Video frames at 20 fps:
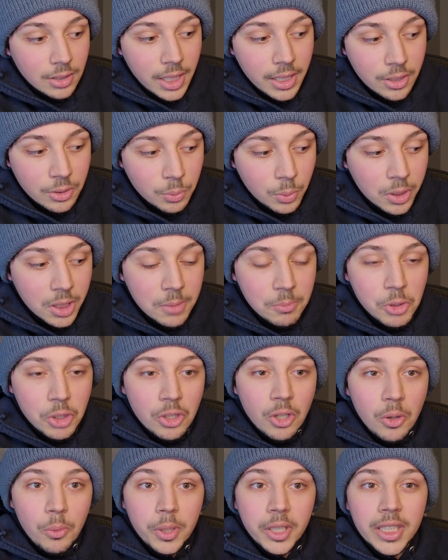Leonard
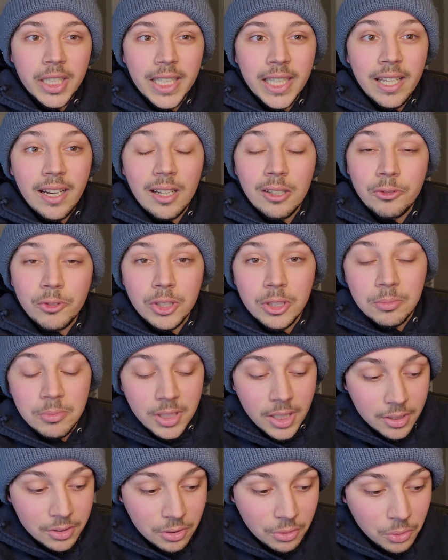Williams, you know what you're going to get out of
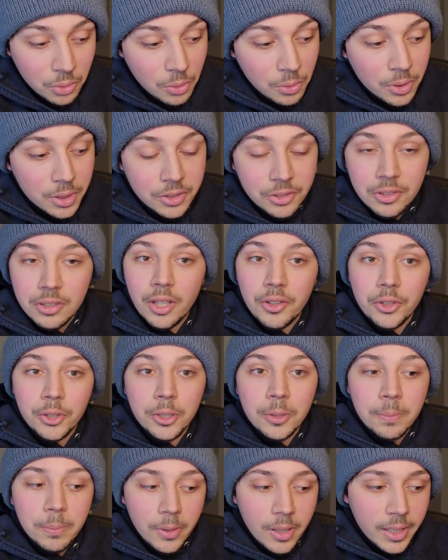him. Dexter Lawrence,
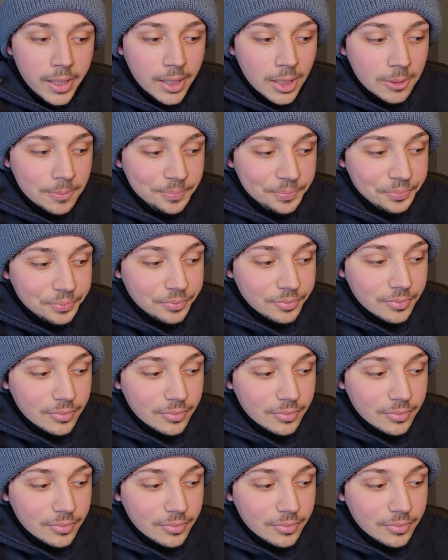another good player.